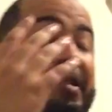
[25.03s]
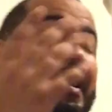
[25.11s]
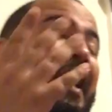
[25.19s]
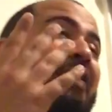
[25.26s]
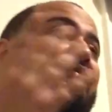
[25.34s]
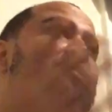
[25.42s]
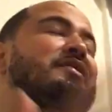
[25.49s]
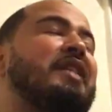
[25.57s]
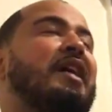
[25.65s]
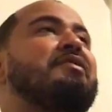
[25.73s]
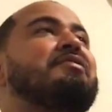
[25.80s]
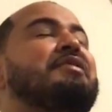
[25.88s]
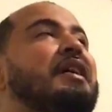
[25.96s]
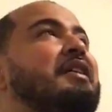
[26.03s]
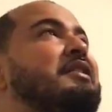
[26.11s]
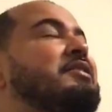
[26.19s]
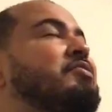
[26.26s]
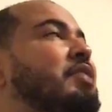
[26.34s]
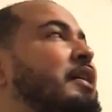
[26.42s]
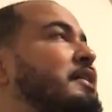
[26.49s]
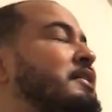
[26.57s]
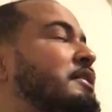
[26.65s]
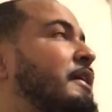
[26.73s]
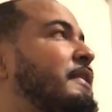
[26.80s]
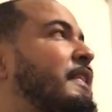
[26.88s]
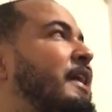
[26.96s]
know I don't I don't get it right.
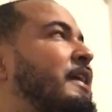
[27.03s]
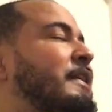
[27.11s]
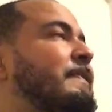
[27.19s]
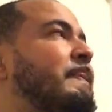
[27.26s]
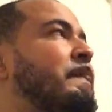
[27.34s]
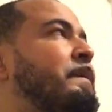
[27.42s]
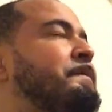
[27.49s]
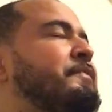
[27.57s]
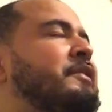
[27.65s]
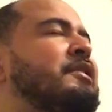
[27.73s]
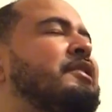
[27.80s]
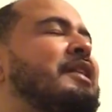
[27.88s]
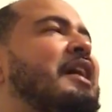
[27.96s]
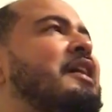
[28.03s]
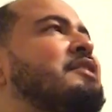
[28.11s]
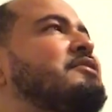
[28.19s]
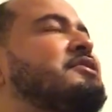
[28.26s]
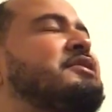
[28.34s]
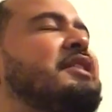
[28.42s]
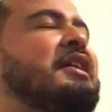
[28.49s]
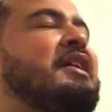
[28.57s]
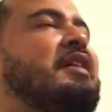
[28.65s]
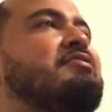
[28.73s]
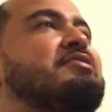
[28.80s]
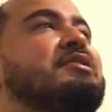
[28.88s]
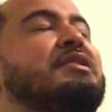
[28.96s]
Like, look, I understand
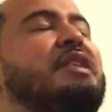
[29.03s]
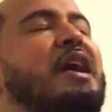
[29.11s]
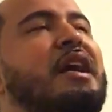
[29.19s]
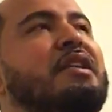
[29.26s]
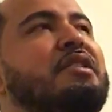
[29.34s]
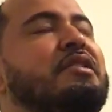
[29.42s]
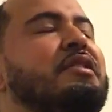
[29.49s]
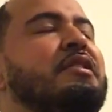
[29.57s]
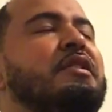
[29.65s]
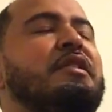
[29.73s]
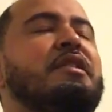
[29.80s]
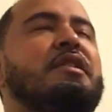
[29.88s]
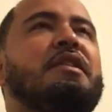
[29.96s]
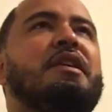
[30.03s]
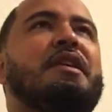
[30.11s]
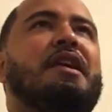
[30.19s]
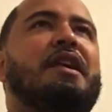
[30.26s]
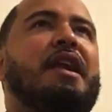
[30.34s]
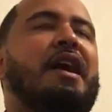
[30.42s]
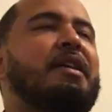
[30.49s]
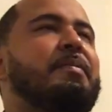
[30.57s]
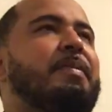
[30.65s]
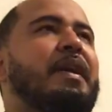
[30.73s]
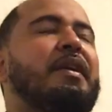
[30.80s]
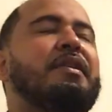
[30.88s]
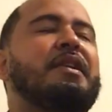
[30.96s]
I was a liar and I lied
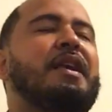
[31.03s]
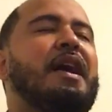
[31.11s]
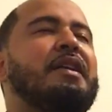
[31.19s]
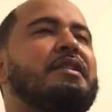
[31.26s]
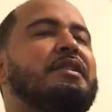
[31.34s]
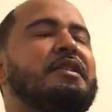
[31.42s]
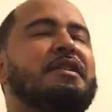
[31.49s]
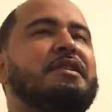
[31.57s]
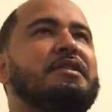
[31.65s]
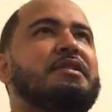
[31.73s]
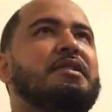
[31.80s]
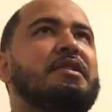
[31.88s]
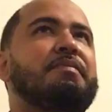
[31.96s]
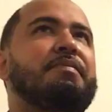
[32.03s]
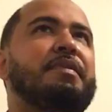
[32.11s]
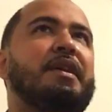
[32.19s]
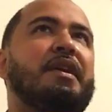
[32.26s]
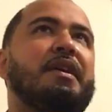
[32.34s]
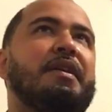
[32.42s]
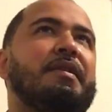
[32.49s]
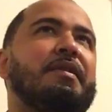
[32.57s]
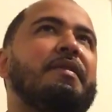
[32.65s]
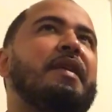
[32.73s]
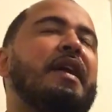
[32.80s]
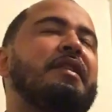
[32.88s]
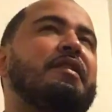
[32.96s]
about a lot of things.
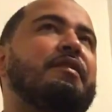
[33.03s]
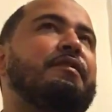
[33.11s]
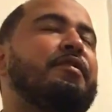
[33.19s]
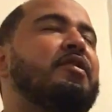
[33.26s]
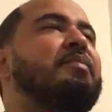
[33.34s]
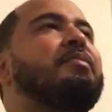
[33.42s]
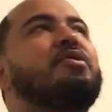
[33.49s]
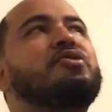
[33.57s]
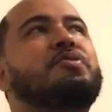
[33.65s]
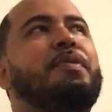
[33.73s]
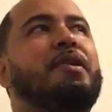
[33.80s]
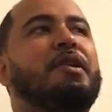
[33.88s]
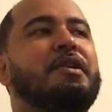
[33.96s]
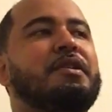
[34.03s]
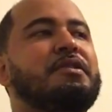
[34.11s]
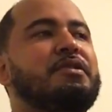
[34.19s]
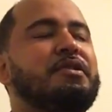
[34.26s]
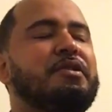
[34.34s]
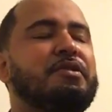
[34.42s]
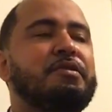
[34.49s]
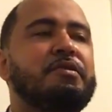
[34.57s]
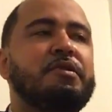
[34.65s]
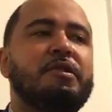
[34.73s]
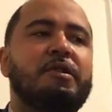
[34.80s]
And I think for the most part, you know,